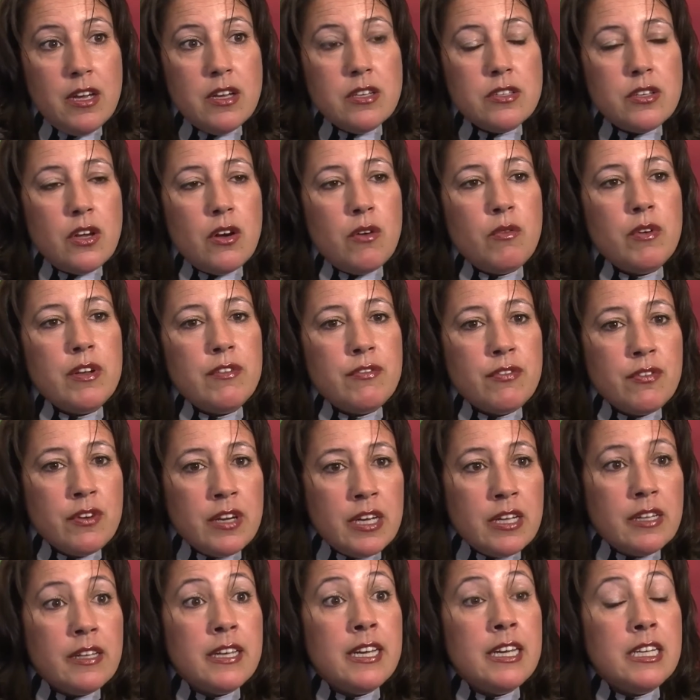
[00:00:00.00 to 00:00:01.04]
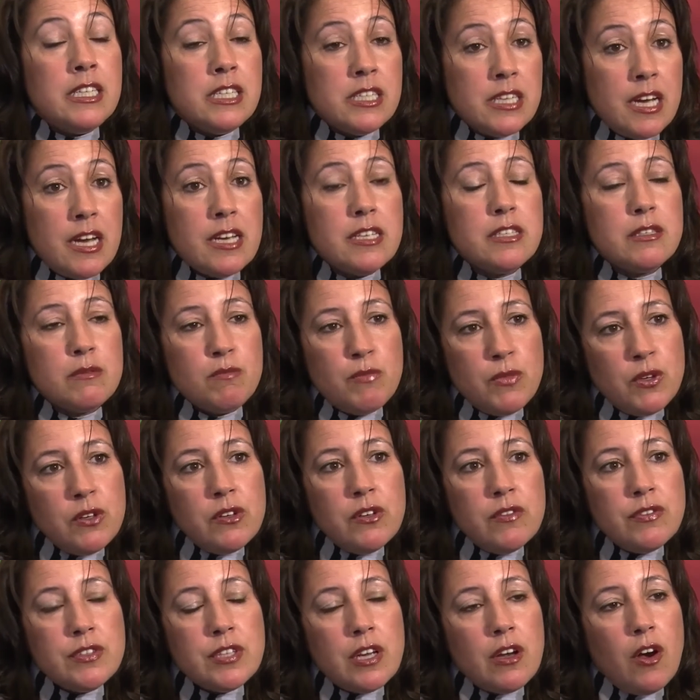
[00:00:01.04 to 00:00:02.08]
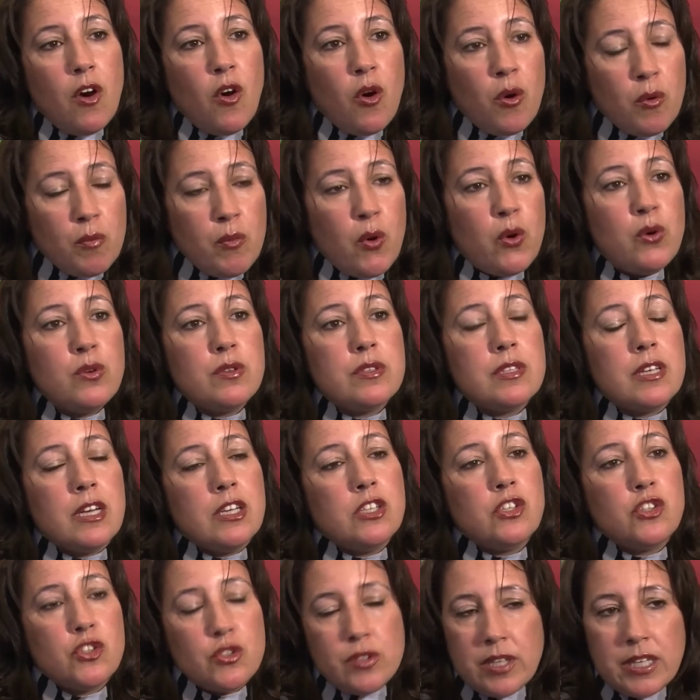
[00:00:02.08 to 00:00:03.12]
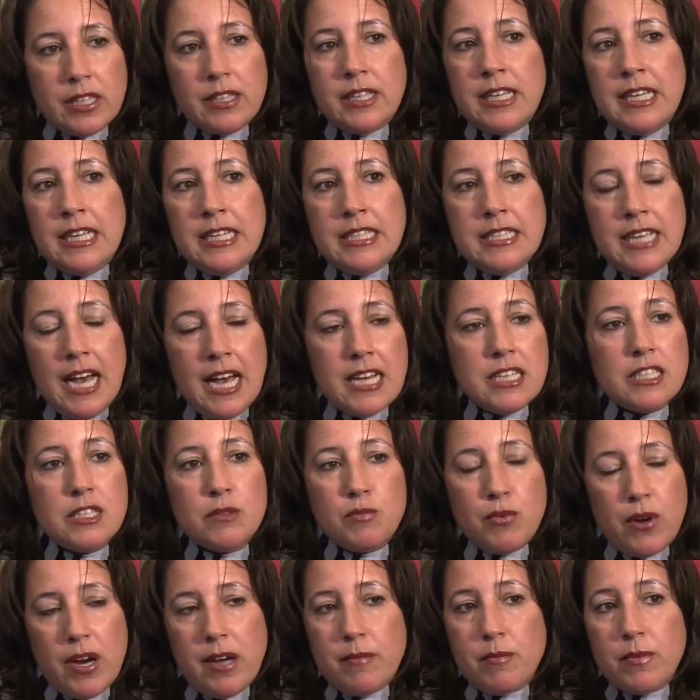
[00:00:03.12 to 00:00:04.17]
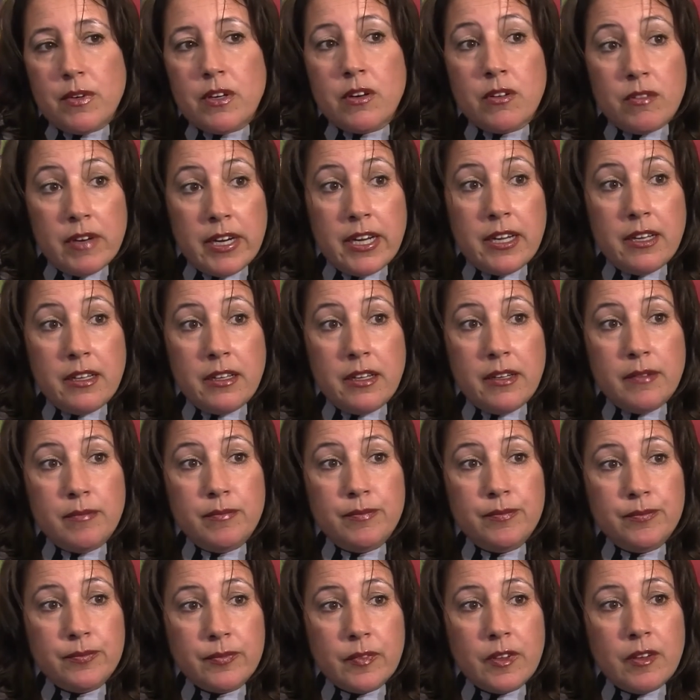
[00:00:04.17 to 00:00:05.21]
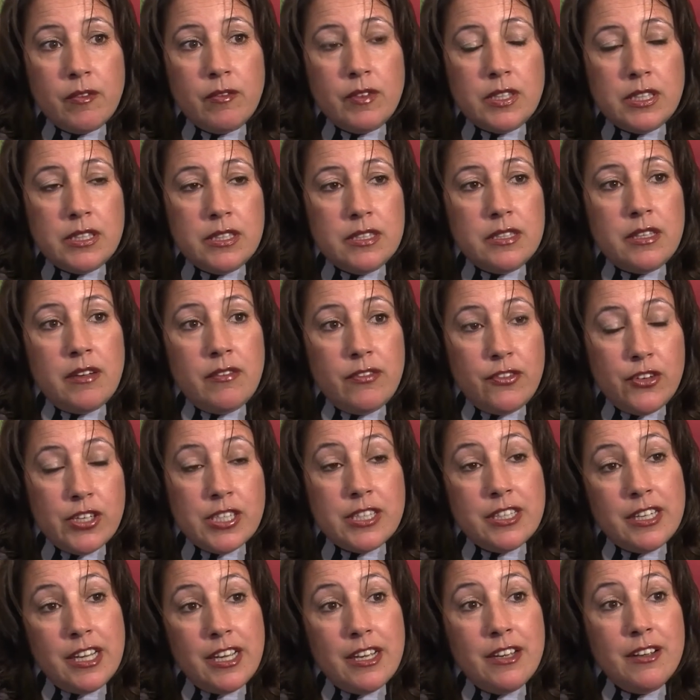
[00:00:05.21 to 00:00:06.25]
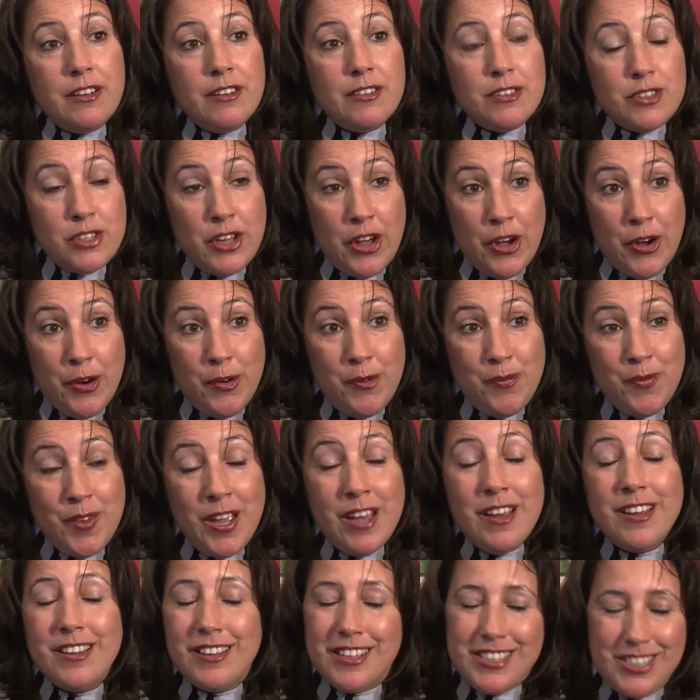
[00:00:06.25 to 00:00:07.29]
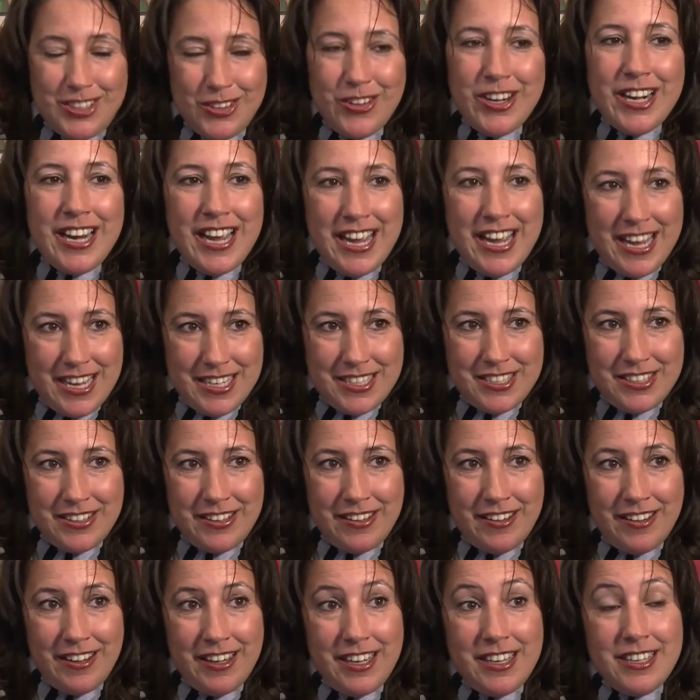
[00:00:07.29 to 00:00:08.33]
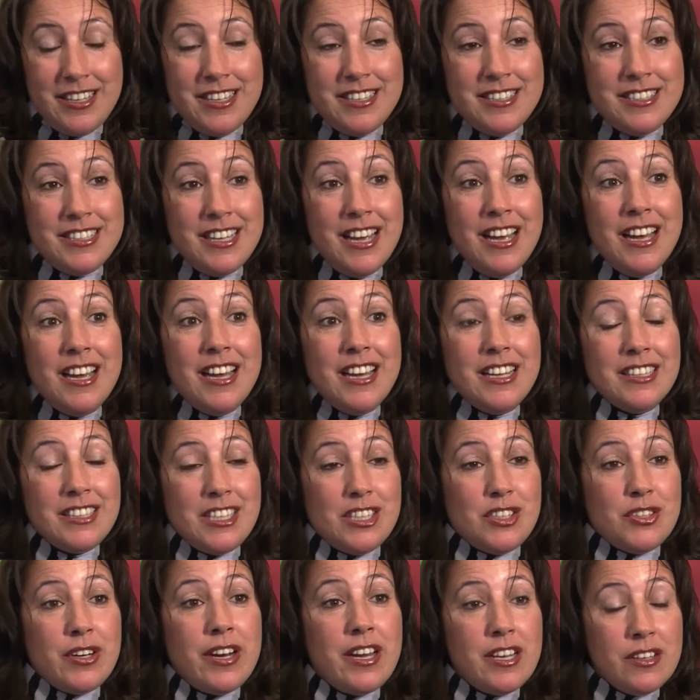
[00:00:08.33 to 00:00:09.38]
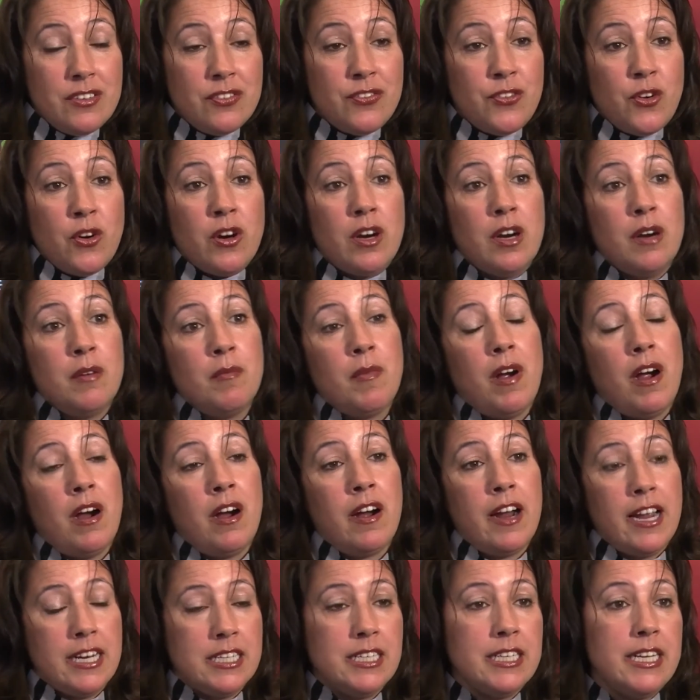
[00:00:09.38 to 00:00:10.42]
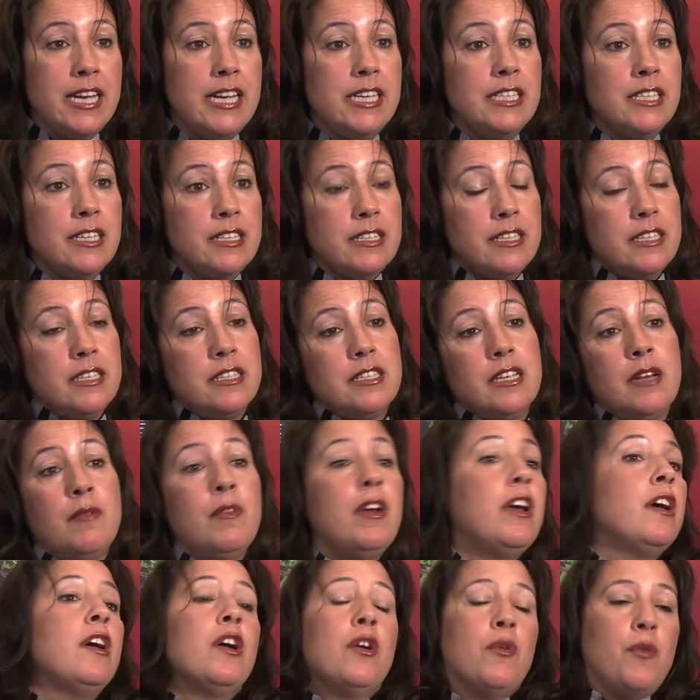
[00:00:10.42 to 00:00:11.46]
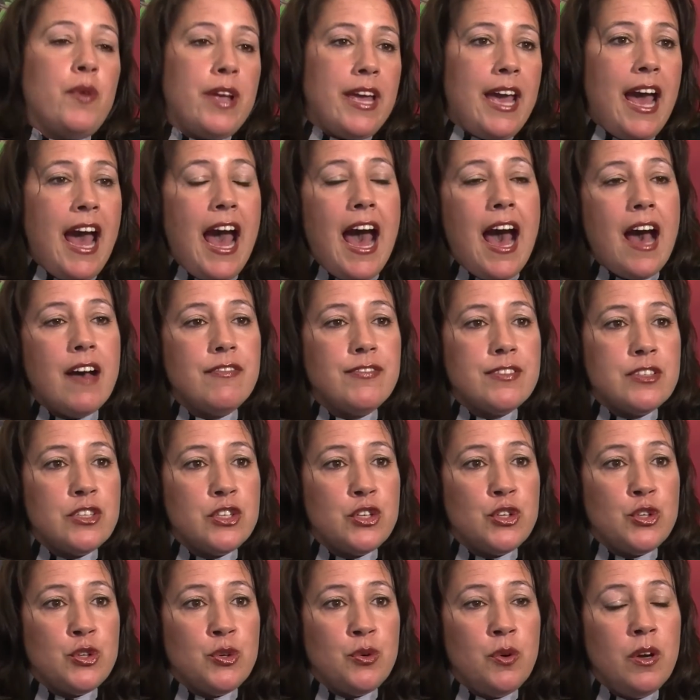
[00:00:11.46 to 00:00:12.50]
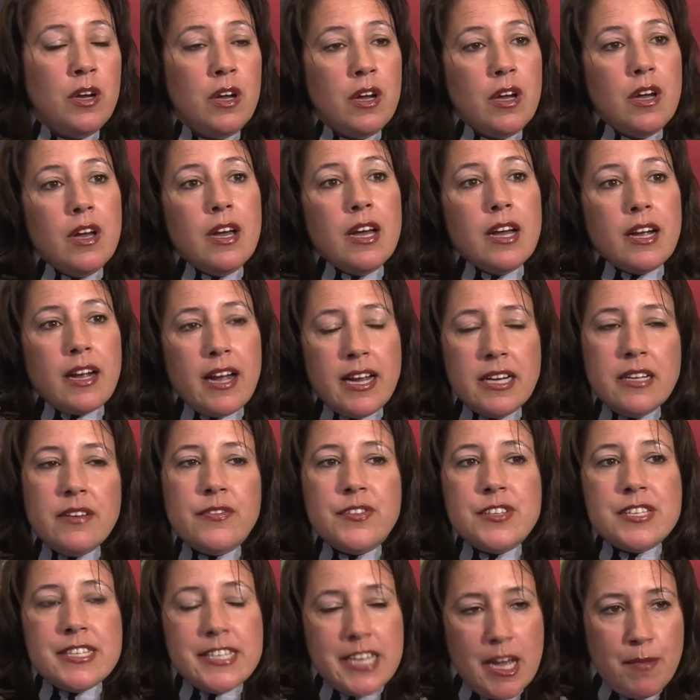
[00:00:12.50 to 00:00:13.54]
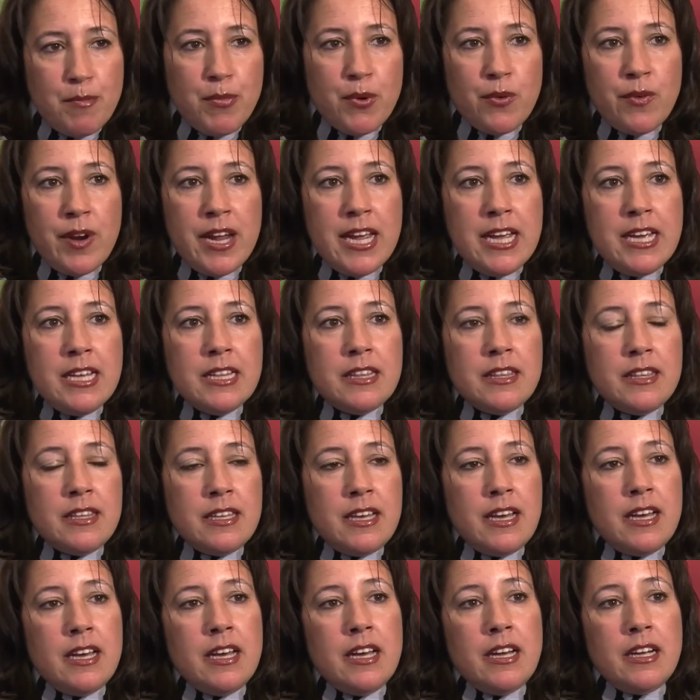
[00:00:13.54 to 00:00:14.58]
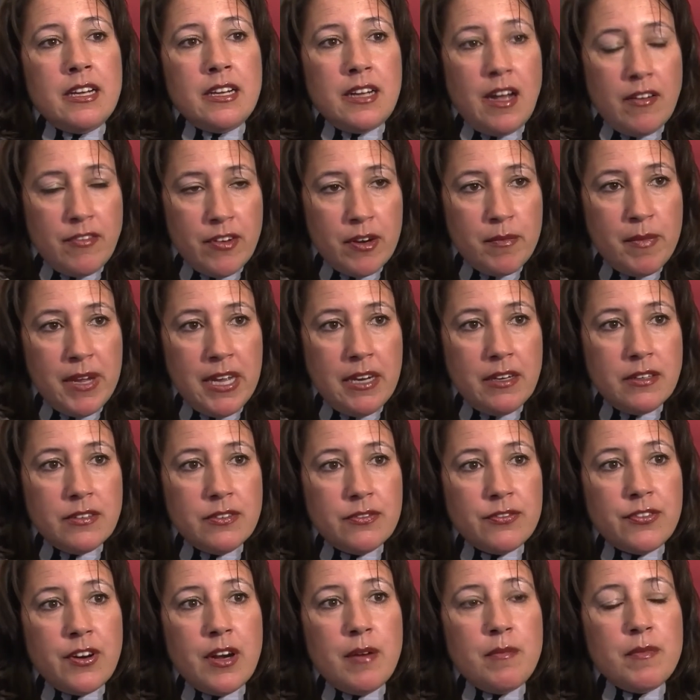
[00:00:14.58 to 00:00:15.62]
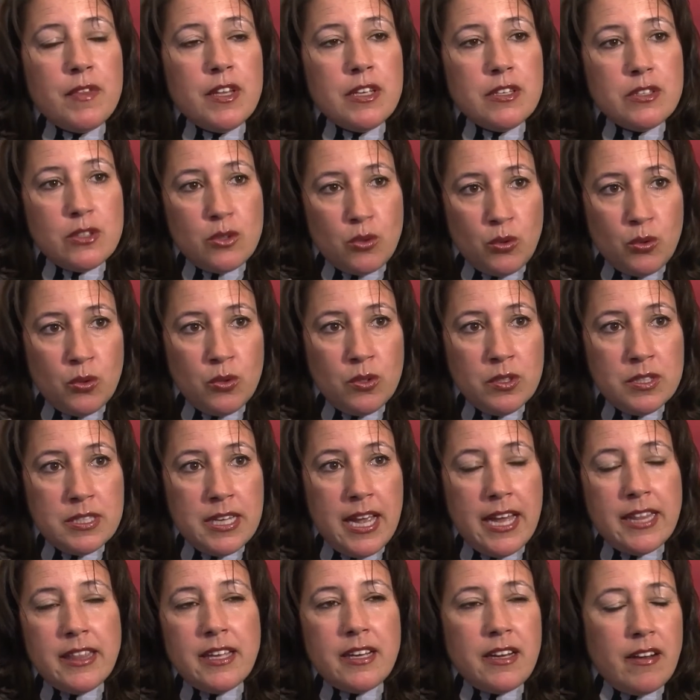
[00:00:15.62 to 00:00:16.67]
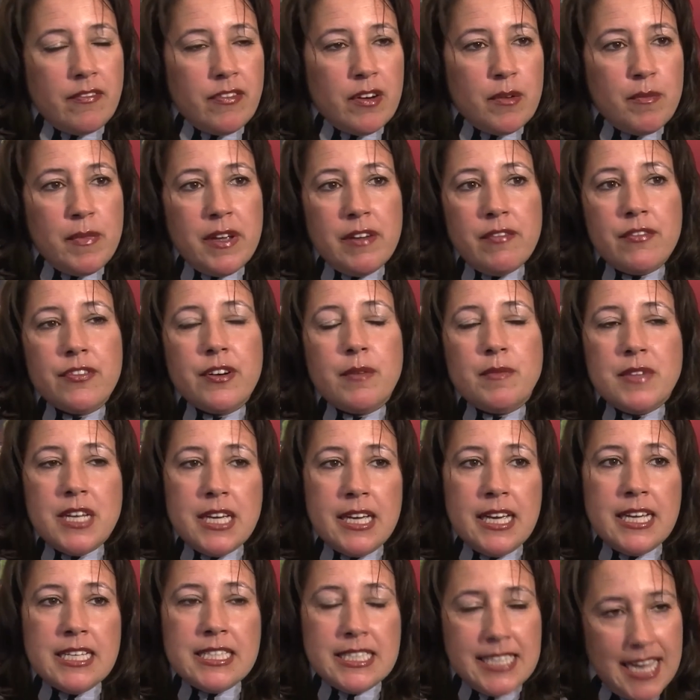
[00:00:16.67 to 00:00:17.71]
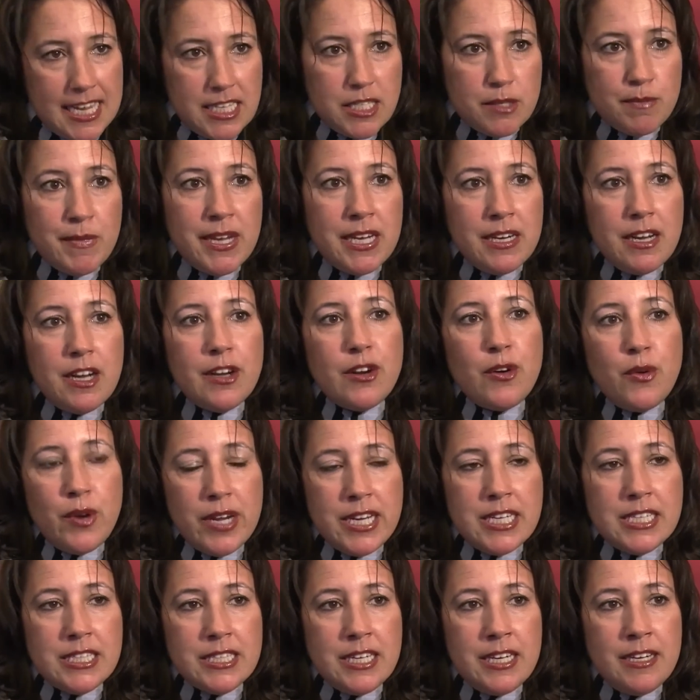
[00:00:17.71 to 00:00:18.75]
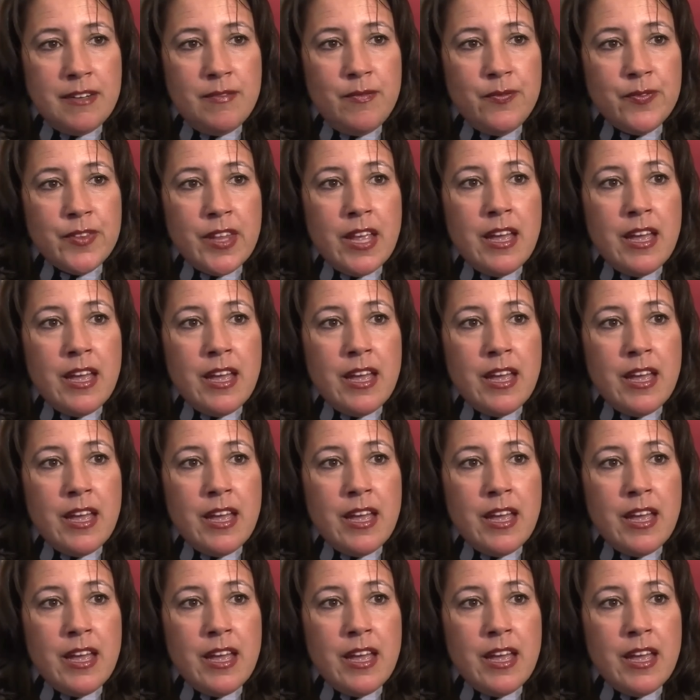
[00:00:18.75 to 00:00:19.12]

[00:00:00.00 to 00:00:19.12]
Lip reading: So we've really just moved to almost a strictly test prep curriculum, which is unfortunate. So the short answer is, to transform our education system, we have to kind of separate the government from the schools and the government from the assessment equation,